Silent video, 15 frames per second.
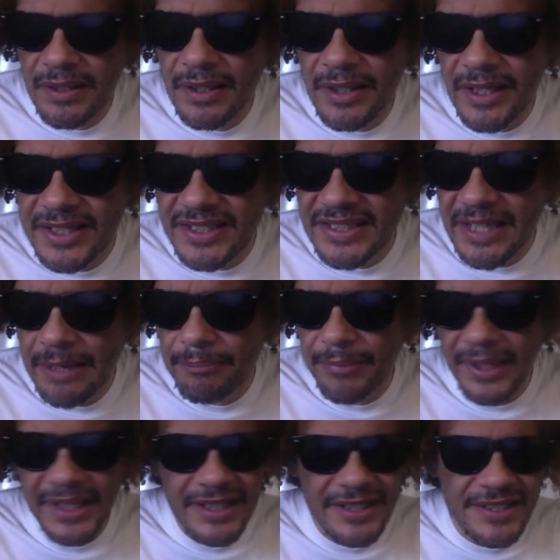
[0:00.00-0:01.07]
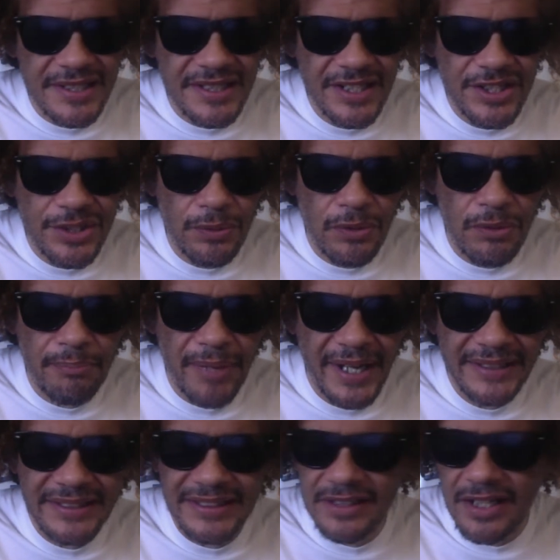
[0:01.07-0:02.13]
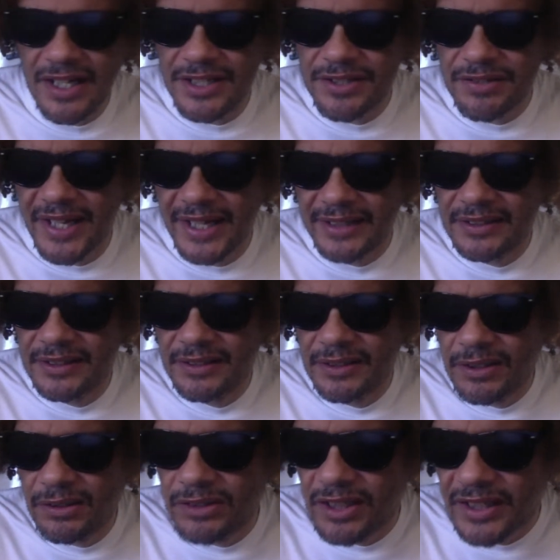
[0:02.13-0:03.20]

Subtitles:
except by consensual binding contract. Oh, look,